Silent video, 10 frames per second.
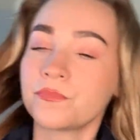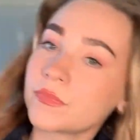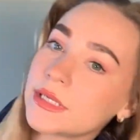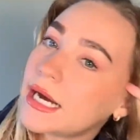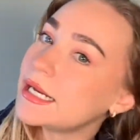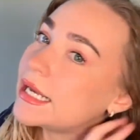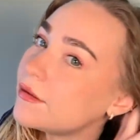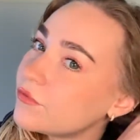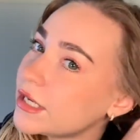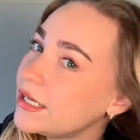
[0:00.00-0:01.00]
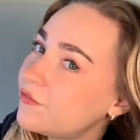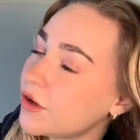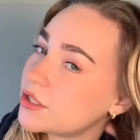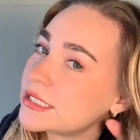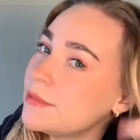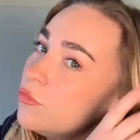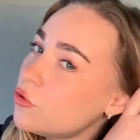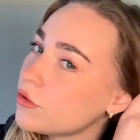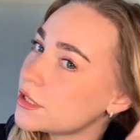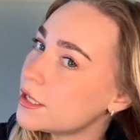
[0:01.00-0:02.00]
And again, really focusing it more
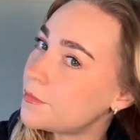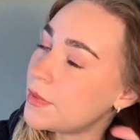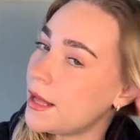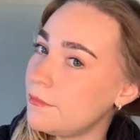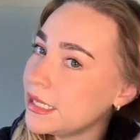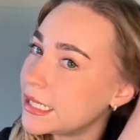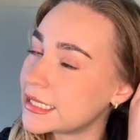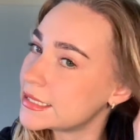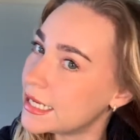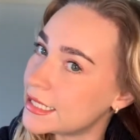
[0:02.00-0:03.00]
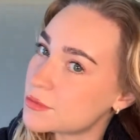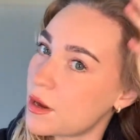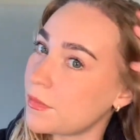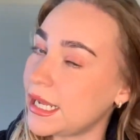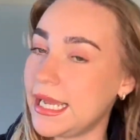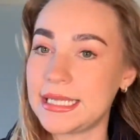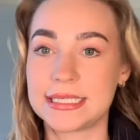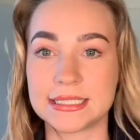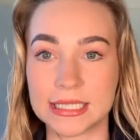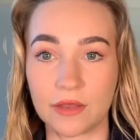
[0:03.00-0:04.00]
on the mid-lengths and ends where my hair
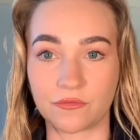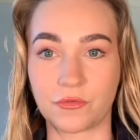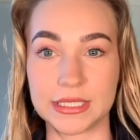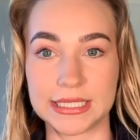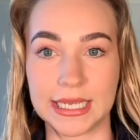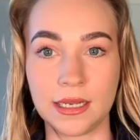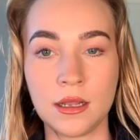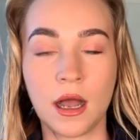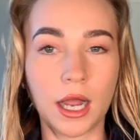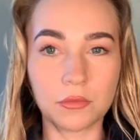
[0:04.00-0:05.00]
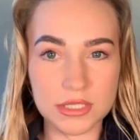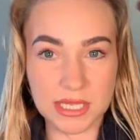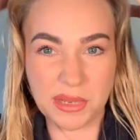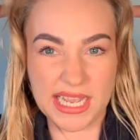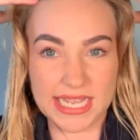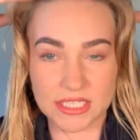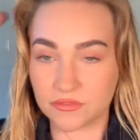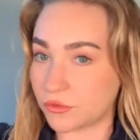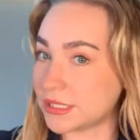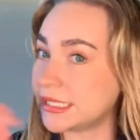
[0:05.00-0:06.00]
tends to get frizzy. I wouldn't say my hair gets
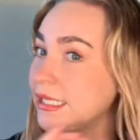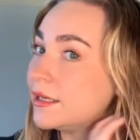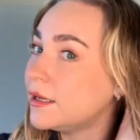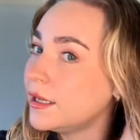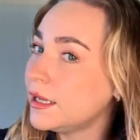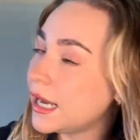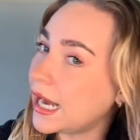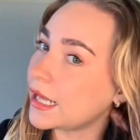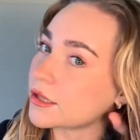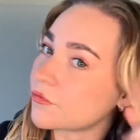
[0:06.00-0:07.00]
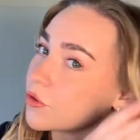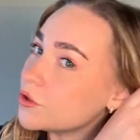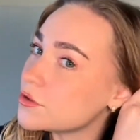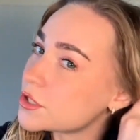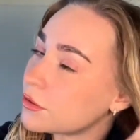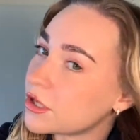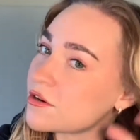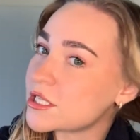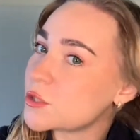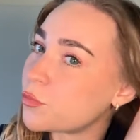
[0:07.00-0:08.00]
frizzy at the root. So a lot
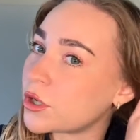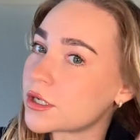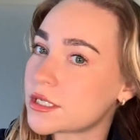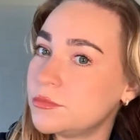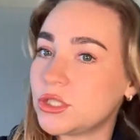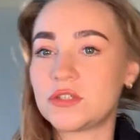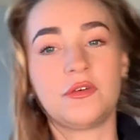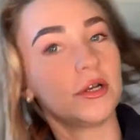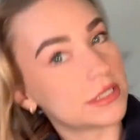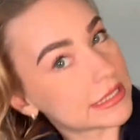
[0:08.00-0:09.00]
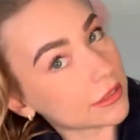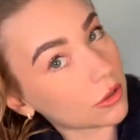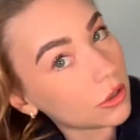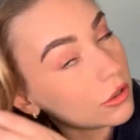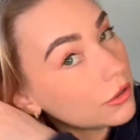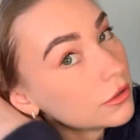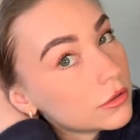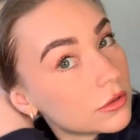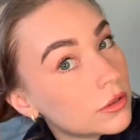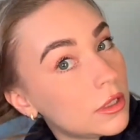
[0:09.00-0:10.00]
of these products I'm just focusing on
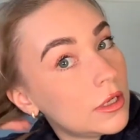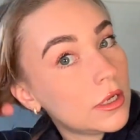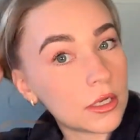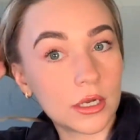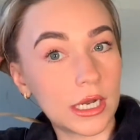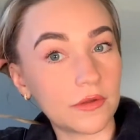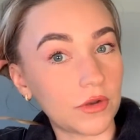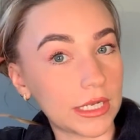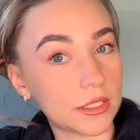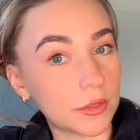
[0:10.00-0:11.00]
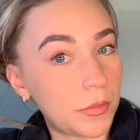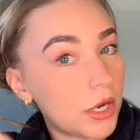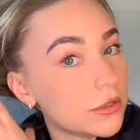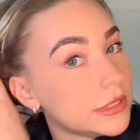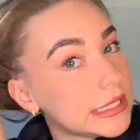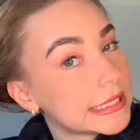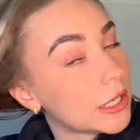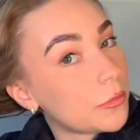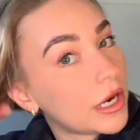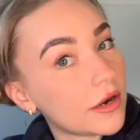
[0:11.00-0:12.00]
kind of like the
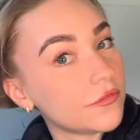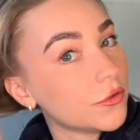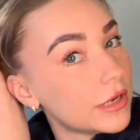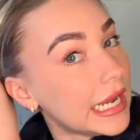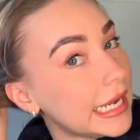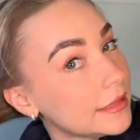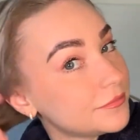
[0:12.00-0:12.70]
ponytail part of your hair.